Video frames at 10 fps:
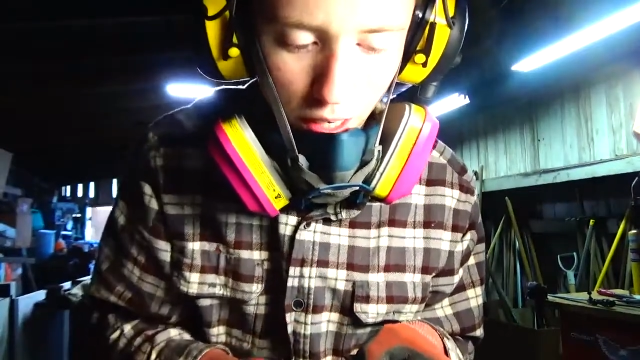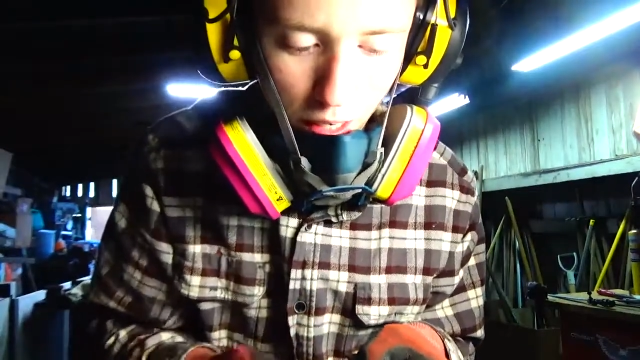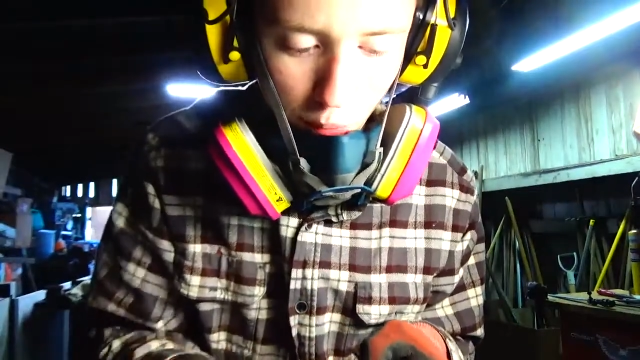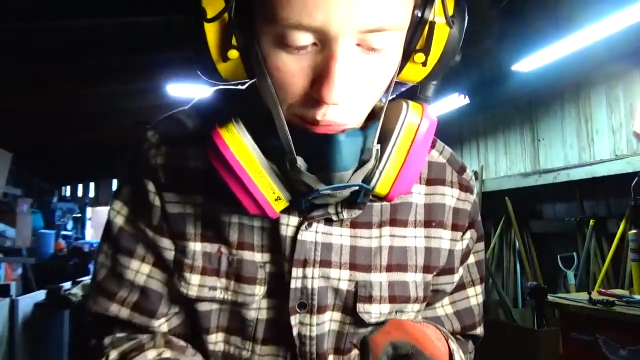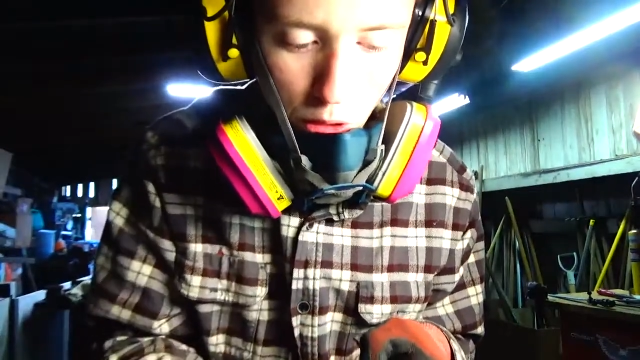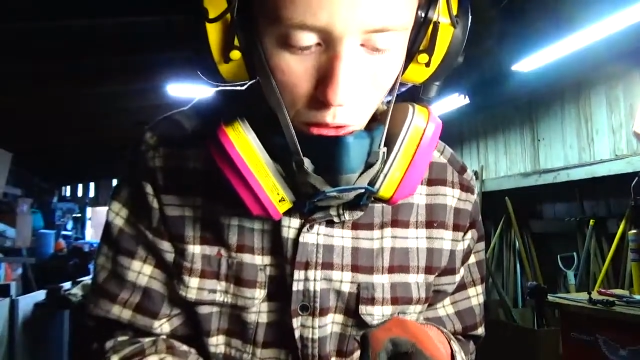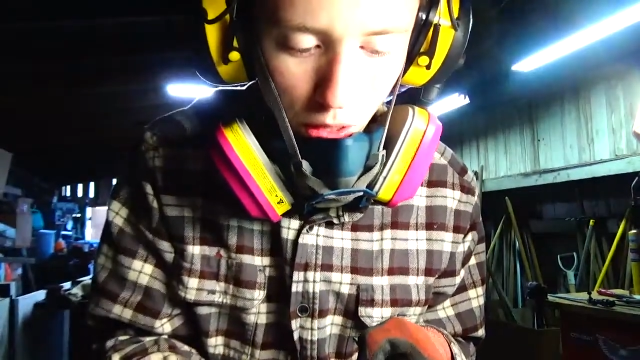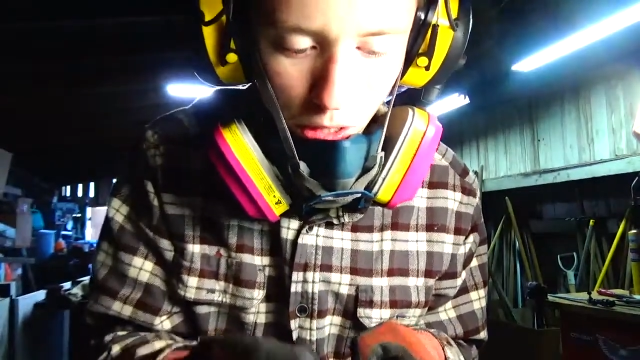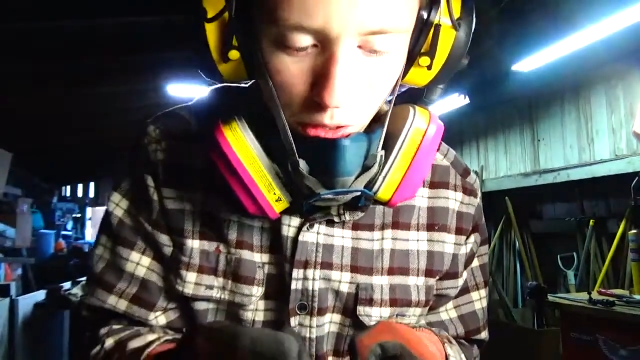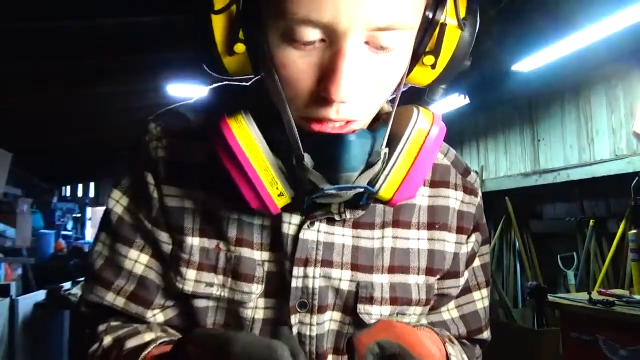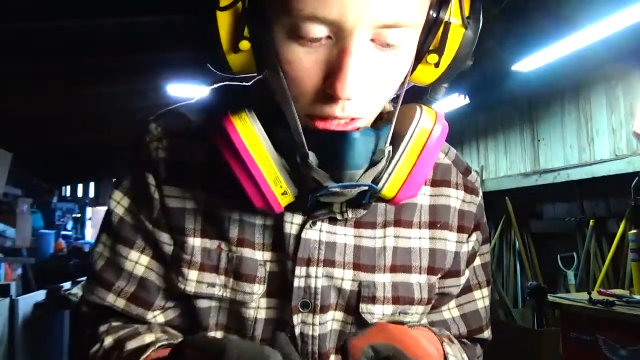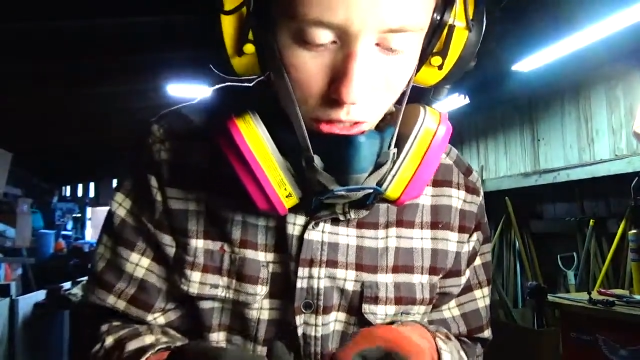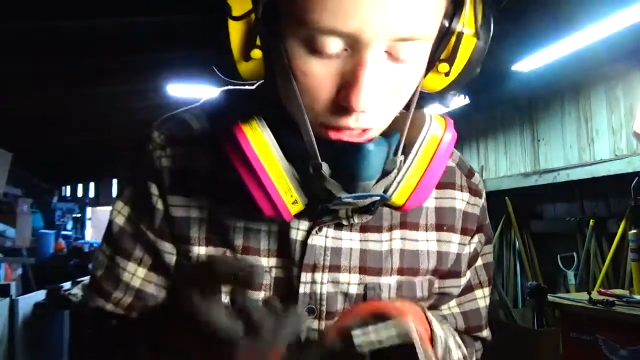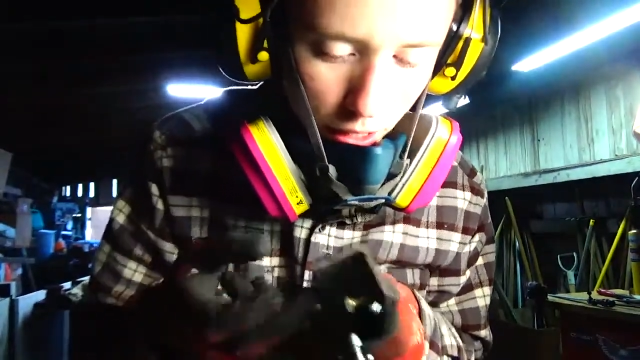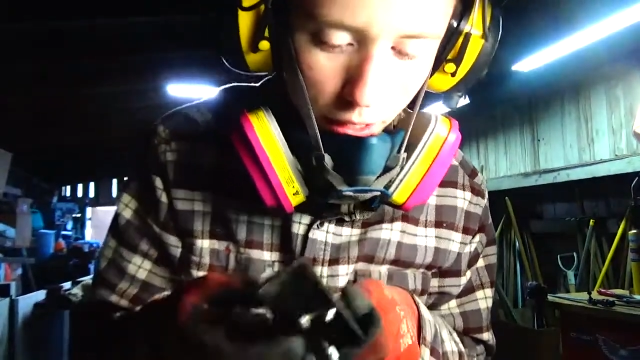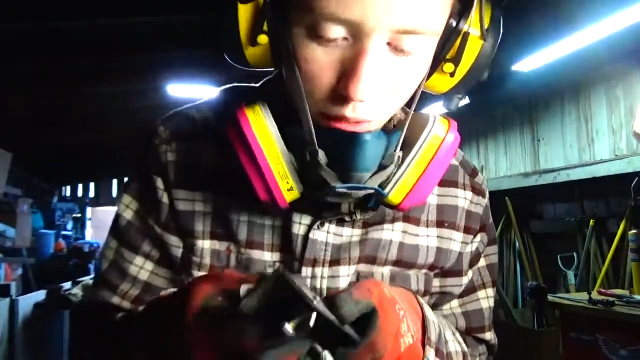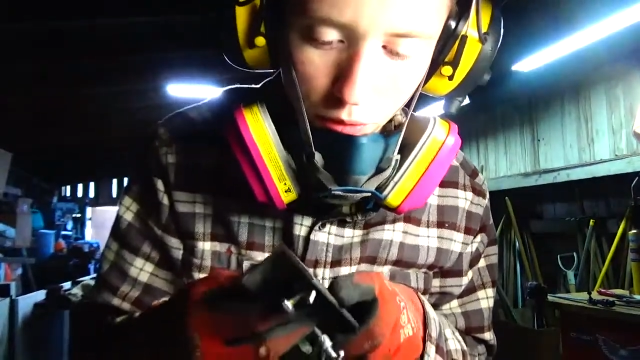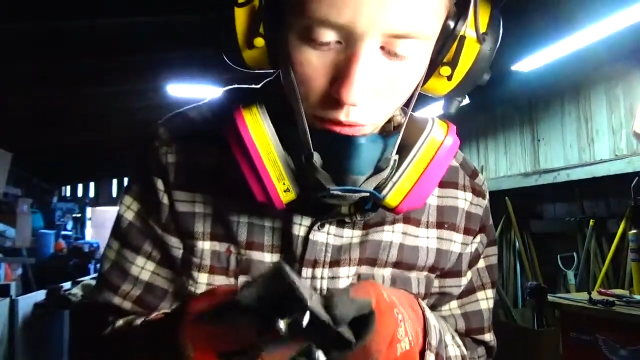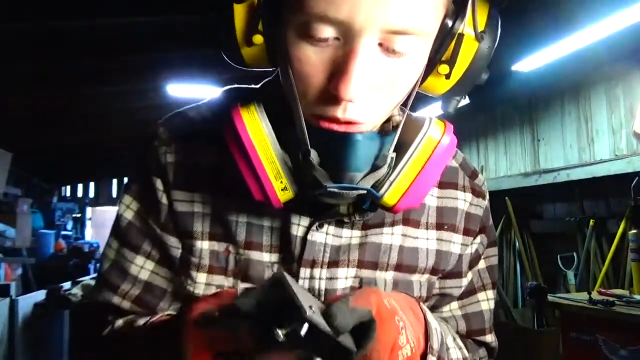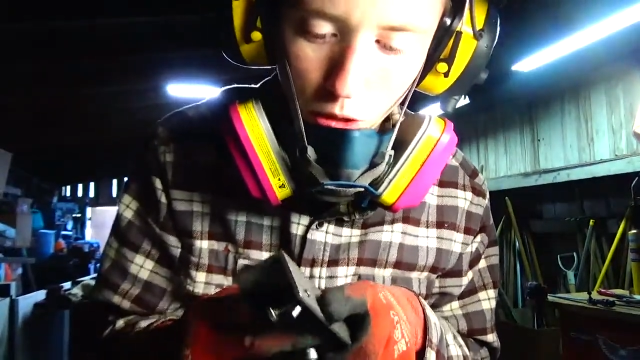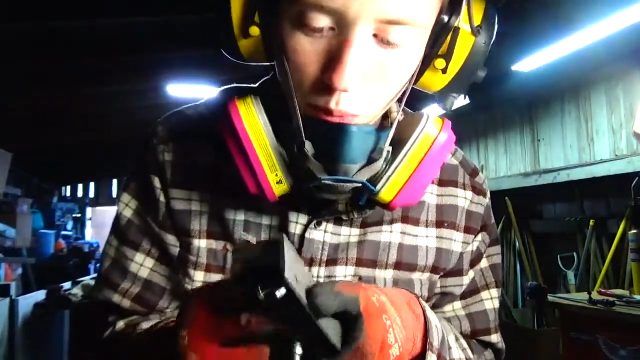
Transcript: I'm still gonna do the other side first